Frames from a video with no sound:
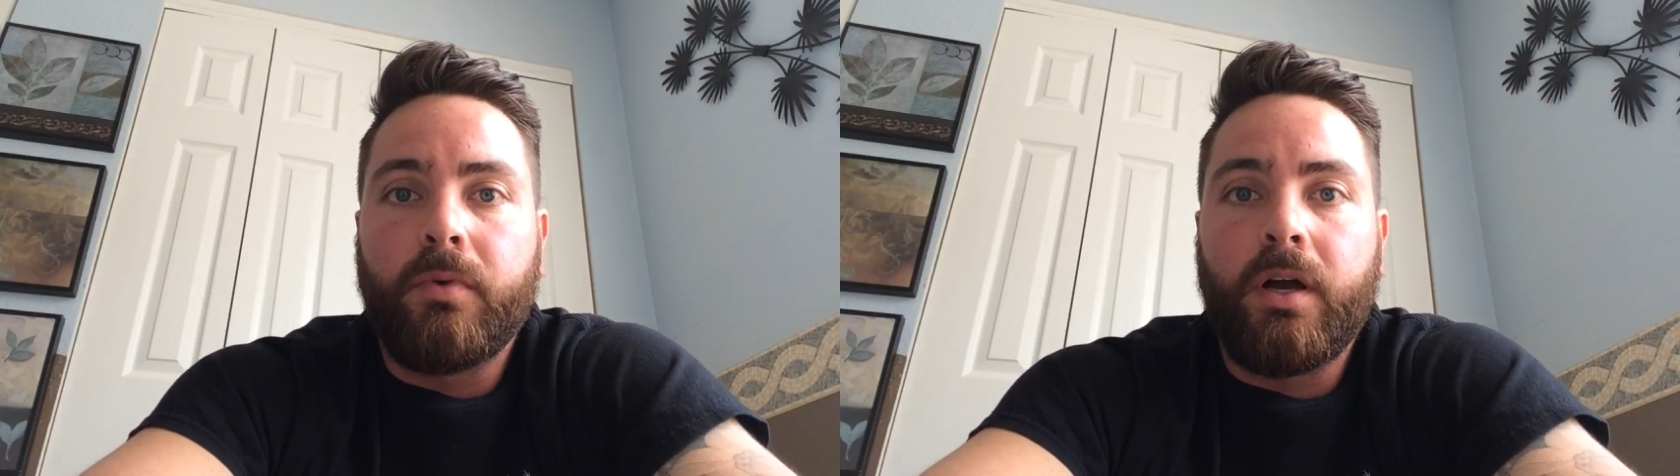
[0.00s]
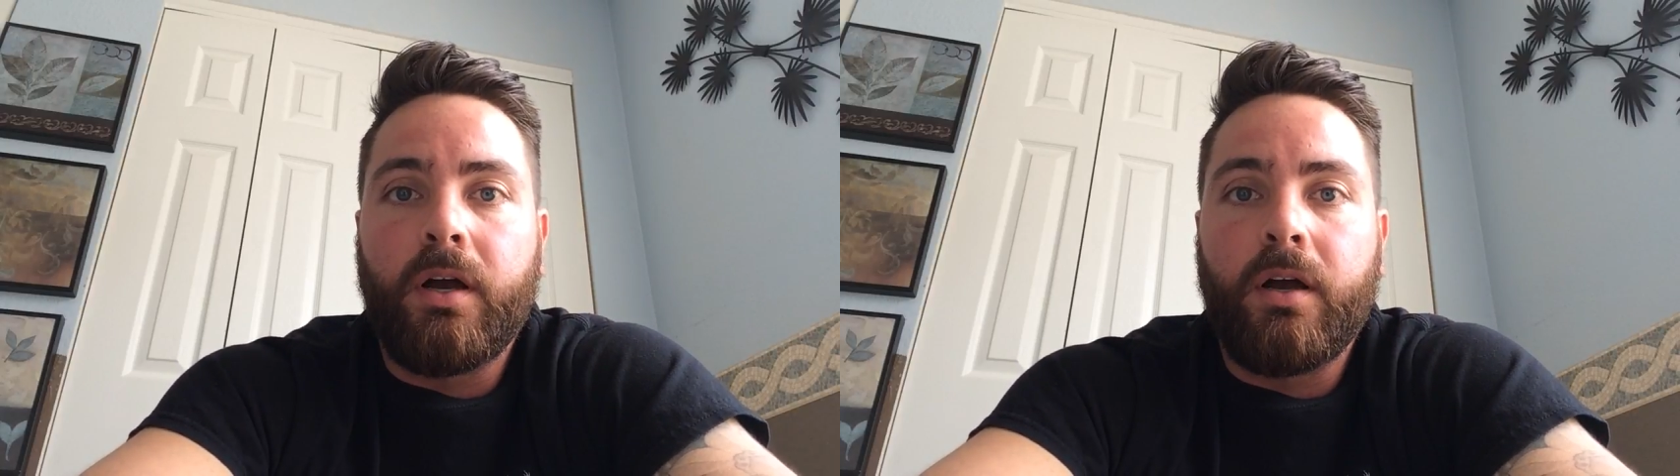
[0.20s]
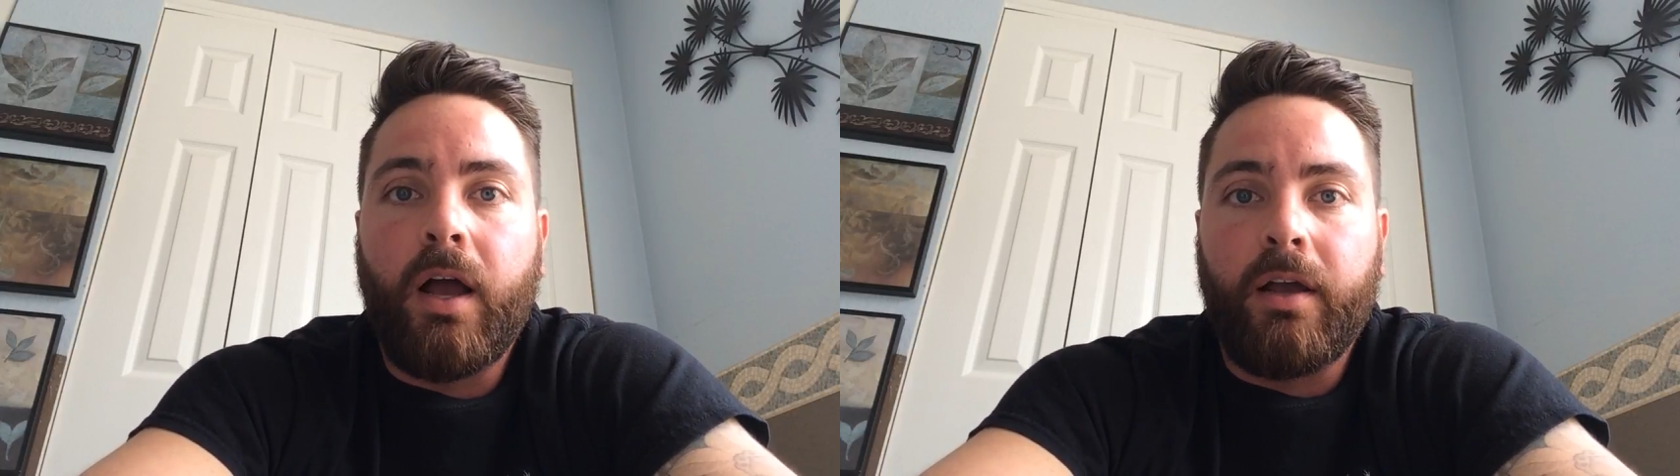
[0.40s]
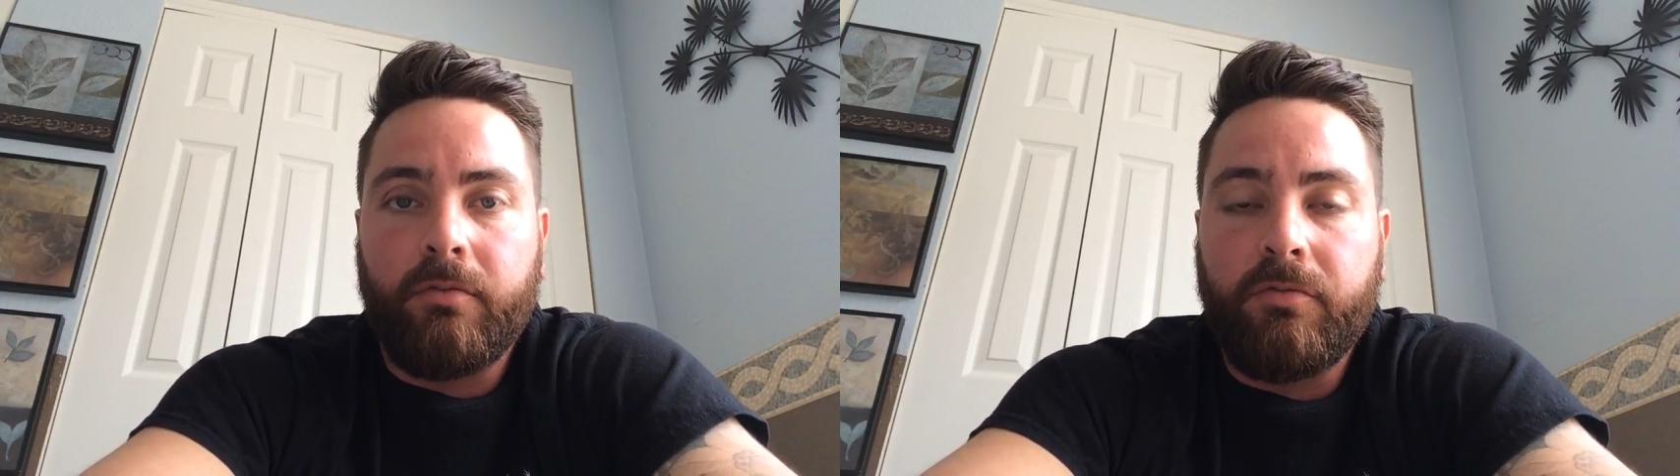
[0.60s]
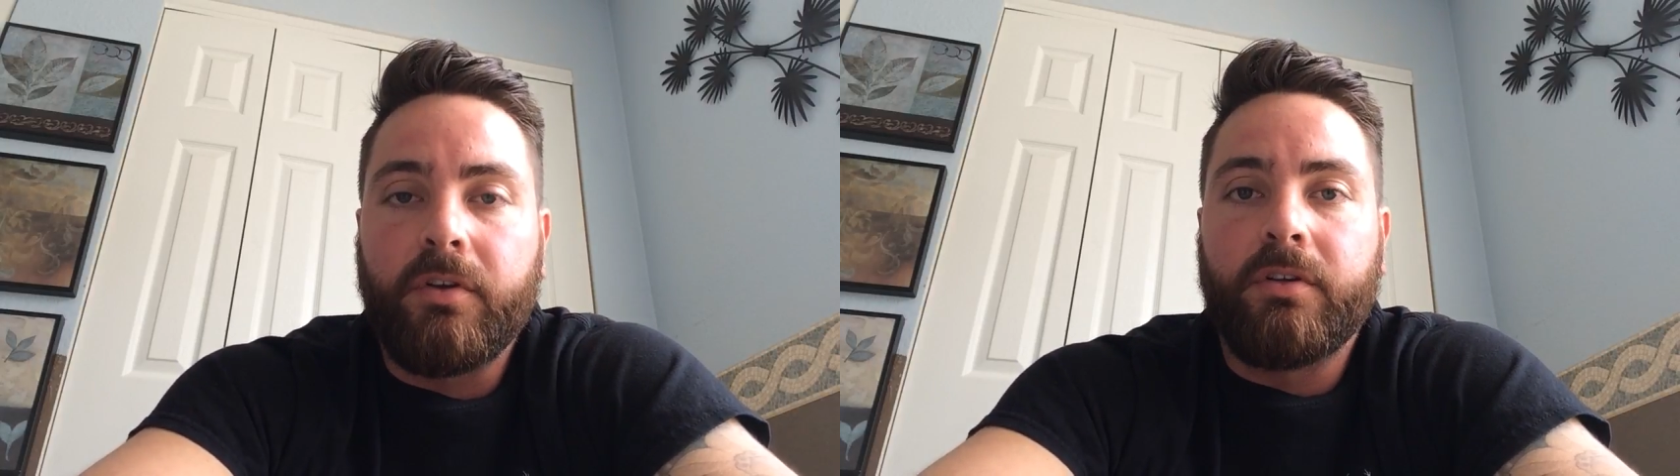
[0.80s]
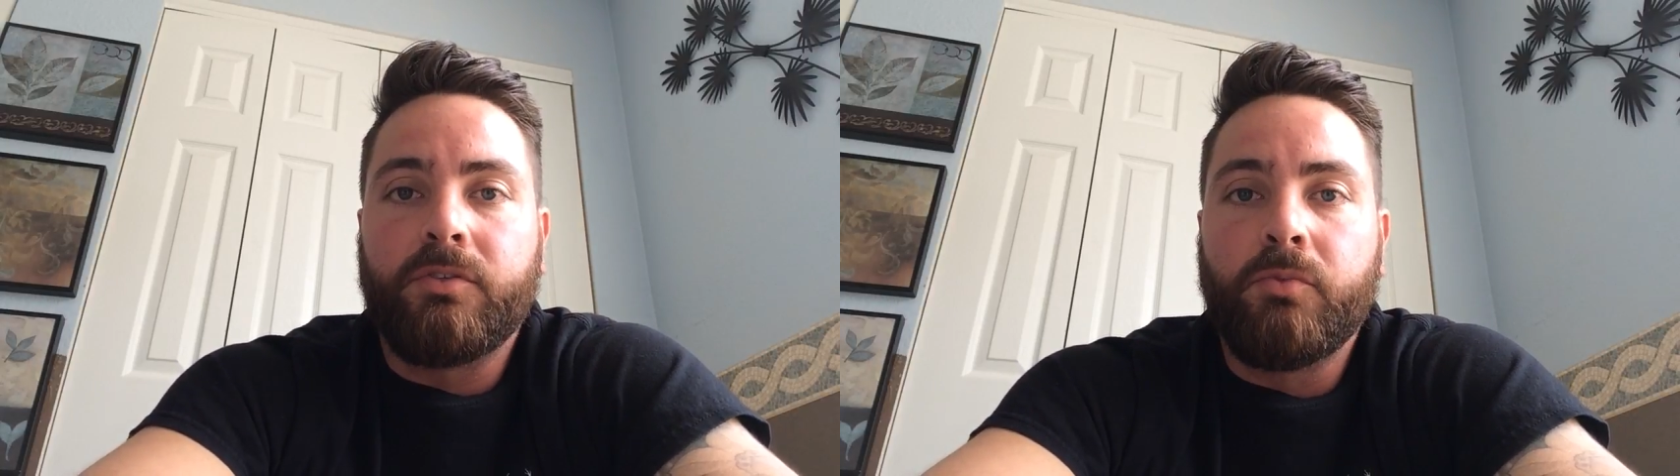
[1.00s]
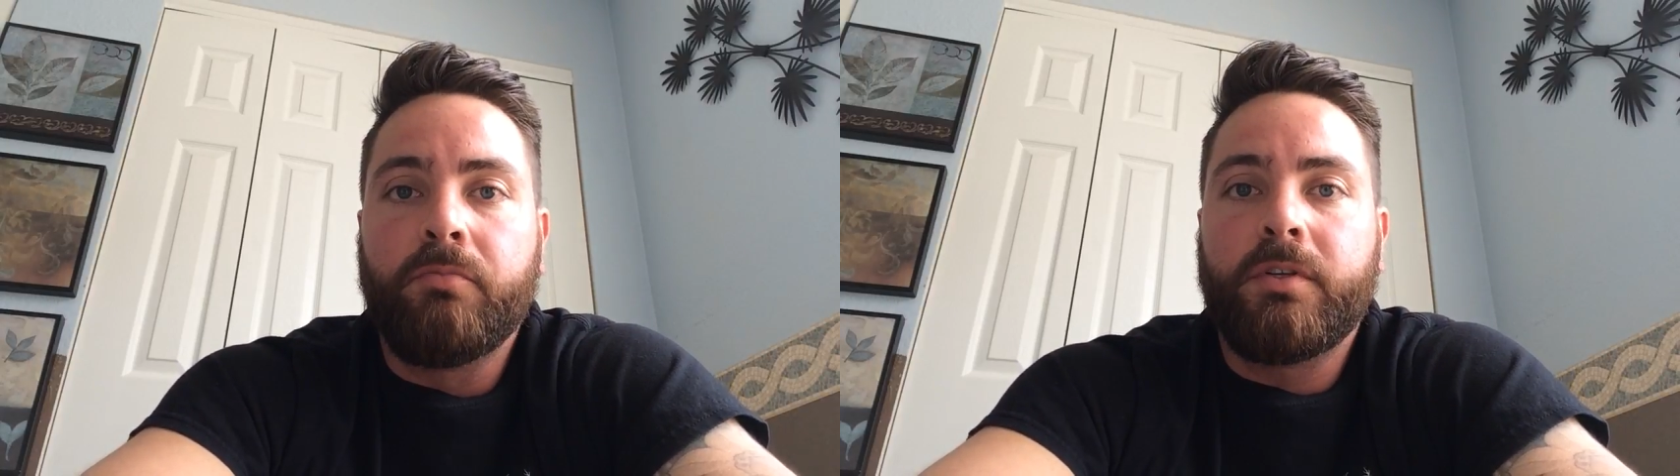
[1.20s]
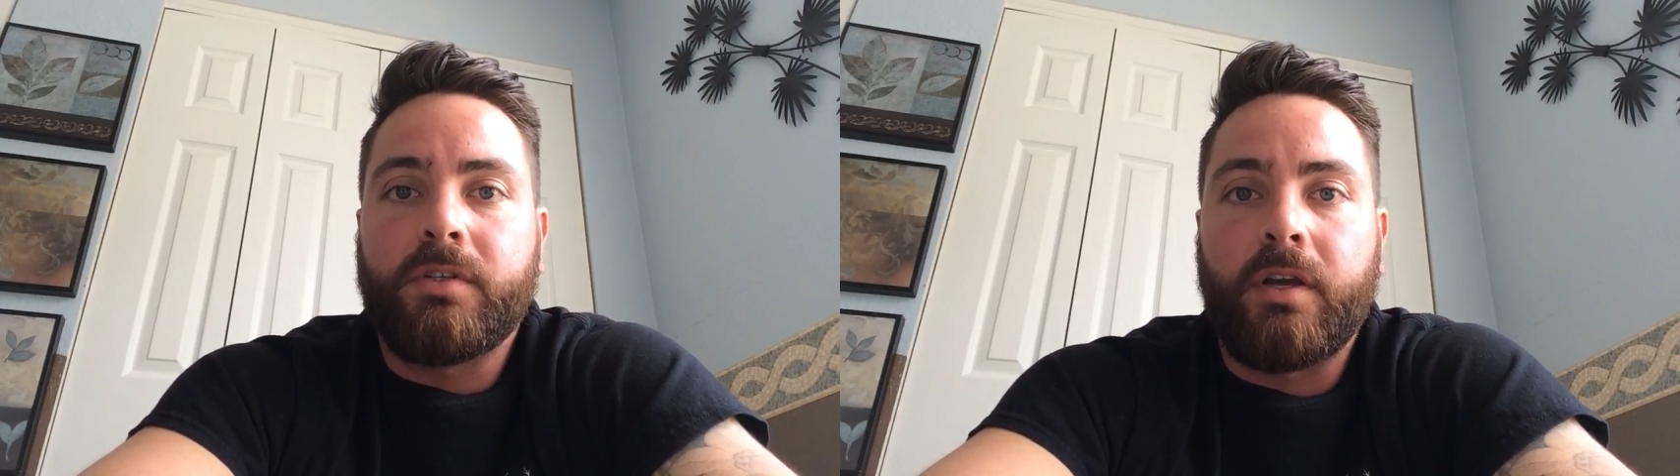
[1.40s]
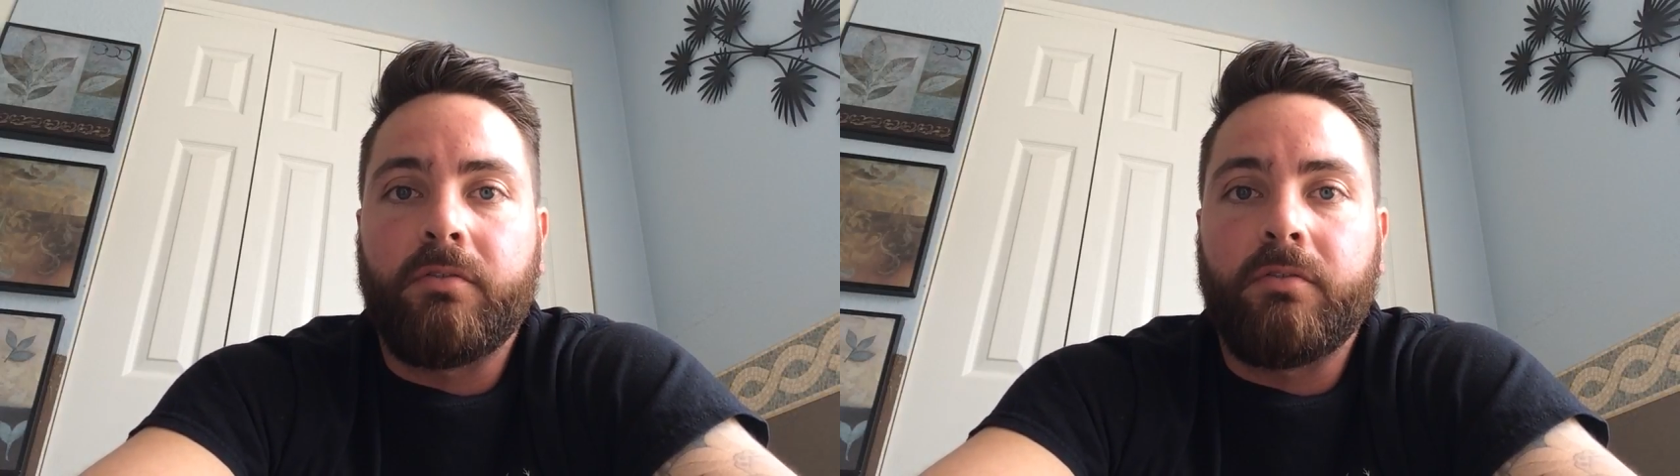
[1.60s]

his movements.